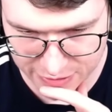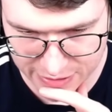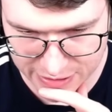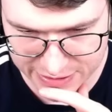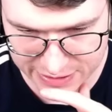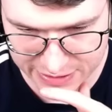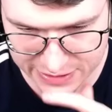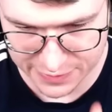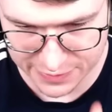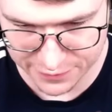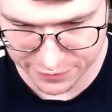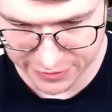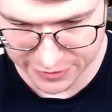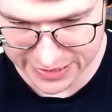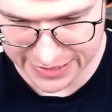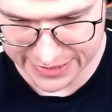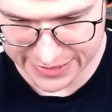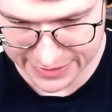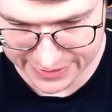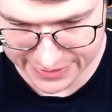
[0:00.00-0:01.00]
This is a free
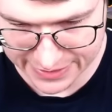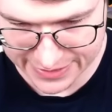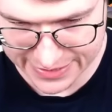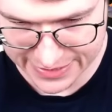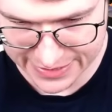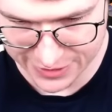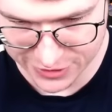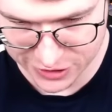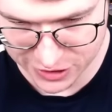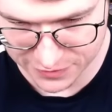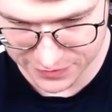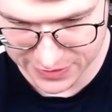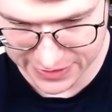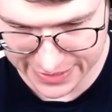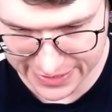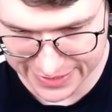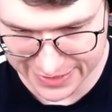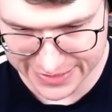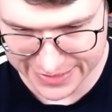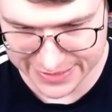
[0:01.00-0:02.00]
lightning there, taking it off the
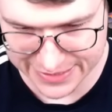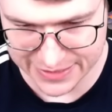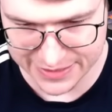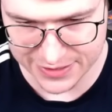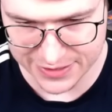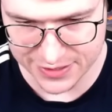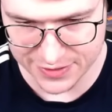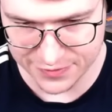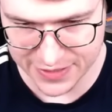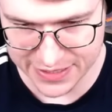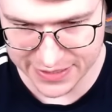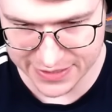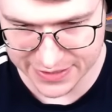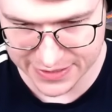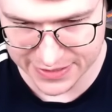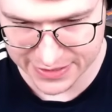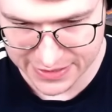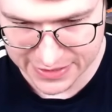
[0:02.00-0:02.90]
cannon. He still needs to defend this.